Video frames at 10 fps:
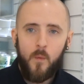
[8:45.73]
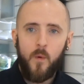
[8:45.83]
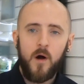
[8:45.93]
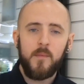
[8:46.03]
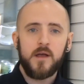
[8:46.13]

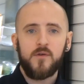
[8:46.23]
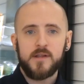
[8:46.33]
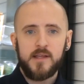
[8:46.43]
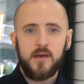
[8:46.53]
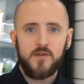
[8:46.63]
What am I going
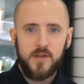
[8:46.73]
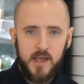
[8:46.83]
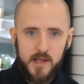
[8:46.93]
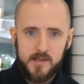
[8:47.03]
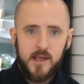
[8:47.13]
to tell you to
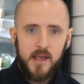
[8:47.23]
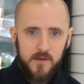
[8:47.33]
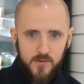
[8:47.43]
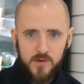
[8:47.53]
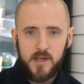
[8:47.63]
eat
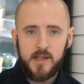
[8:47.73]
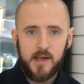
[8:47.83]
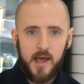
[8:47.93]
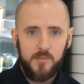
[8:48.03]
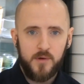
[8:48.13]
if you need
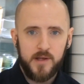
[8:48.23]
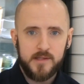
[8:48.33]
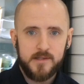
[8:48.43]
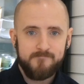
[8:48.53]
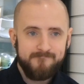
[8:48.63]

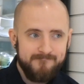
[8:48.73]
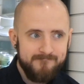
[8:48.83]
cannabinoids?